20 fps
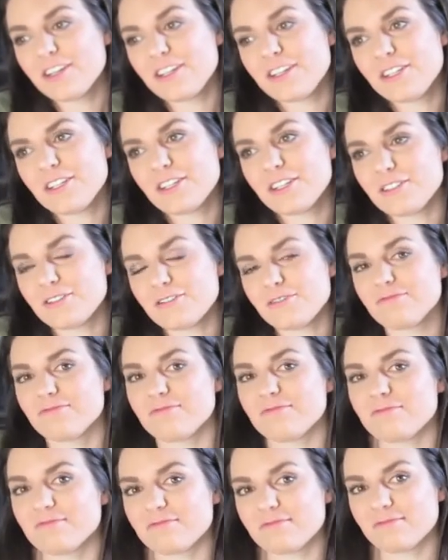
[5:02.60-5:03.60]

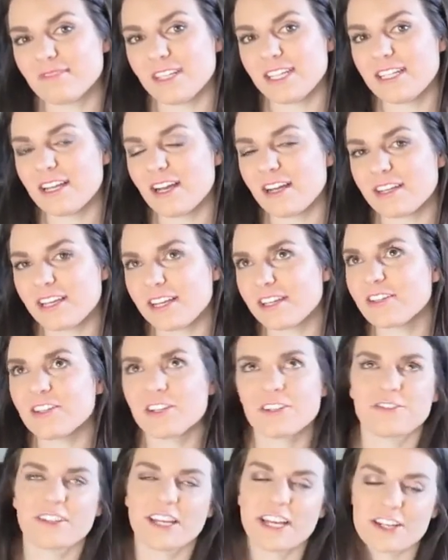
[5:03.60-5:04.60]
and not get
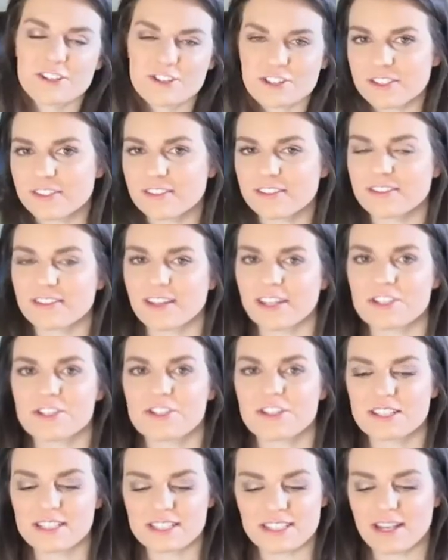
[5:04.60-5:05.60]
clarification, I
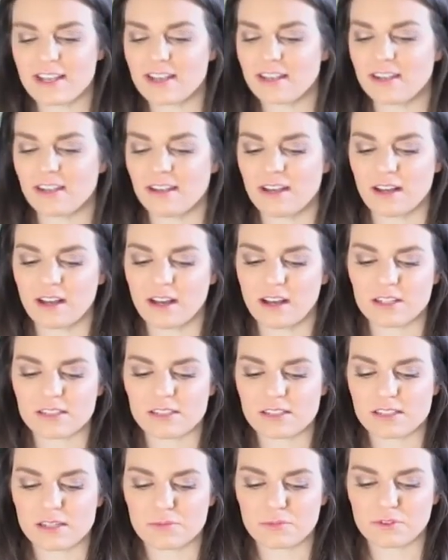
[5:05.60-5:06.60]
should say,
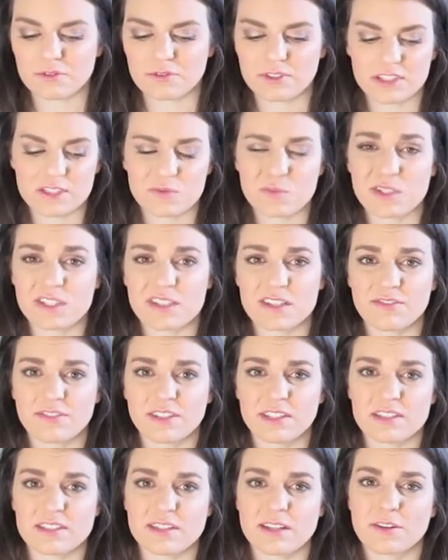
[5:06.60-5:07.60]
on some of the
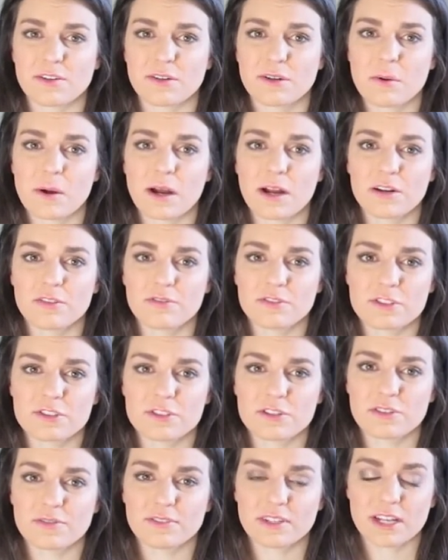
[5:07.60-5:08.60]
specifics that are required for
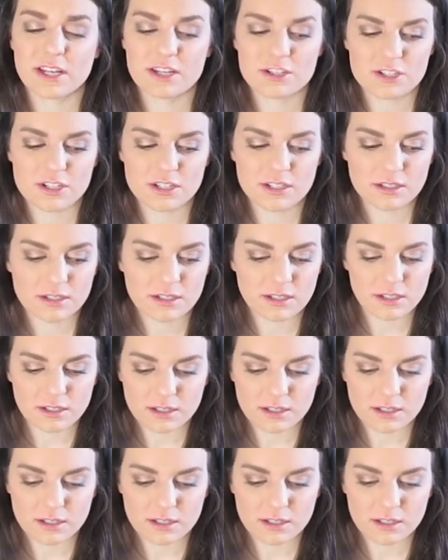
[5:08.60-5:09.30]
certification.